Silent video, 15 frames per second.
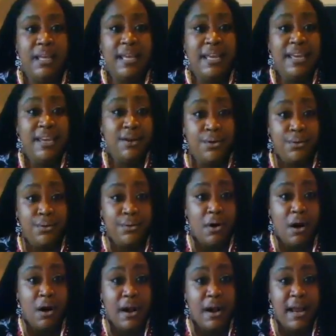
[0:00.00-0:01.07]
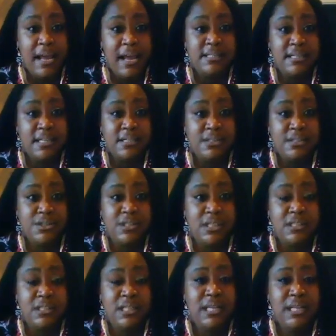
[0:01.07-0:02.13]
heal our ancestors
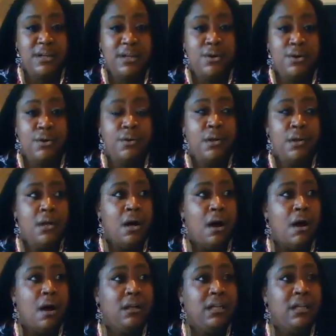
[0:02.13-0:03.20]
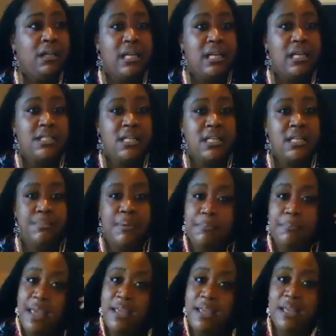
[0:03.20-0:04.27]
and to heal our lineage is by
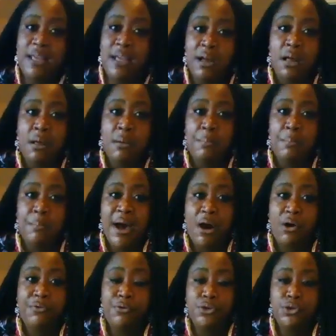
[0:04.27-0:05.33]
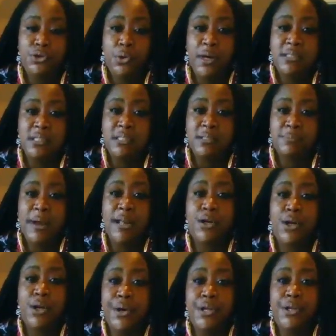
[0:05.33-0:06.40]
making powerful choices, by
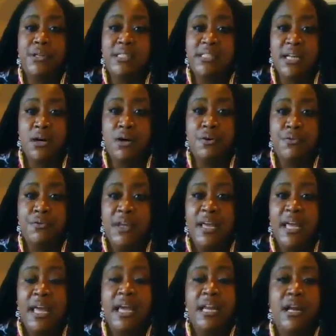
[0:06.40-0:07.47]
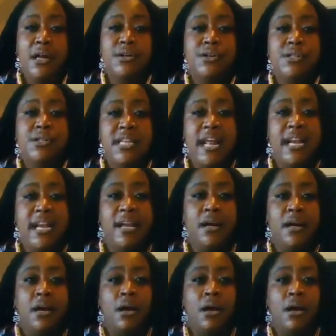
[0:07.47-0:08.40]
knowing yourself and understanding